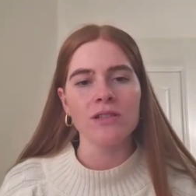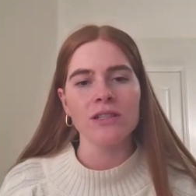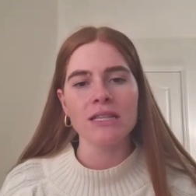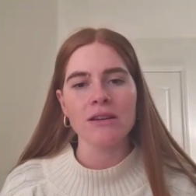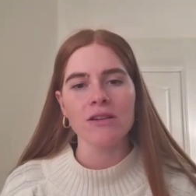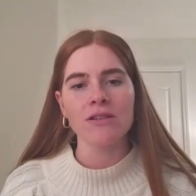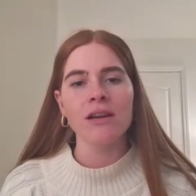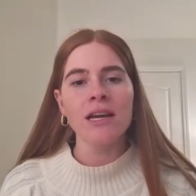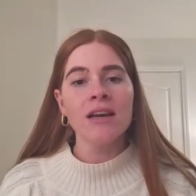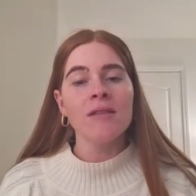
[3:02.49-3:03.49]
And so,
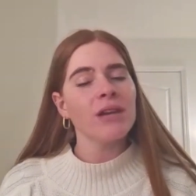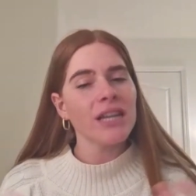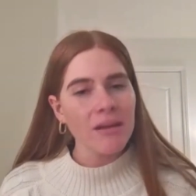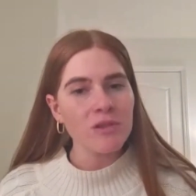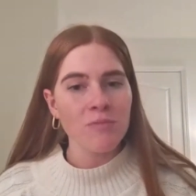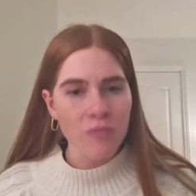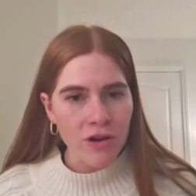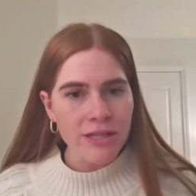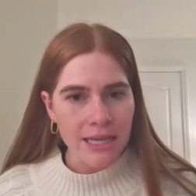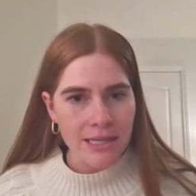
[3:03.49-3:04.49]
being able to
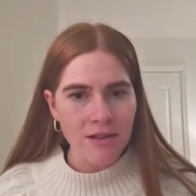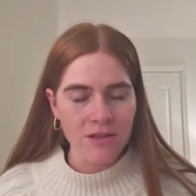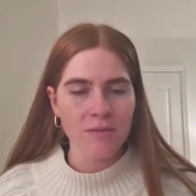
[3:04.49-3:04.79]
process those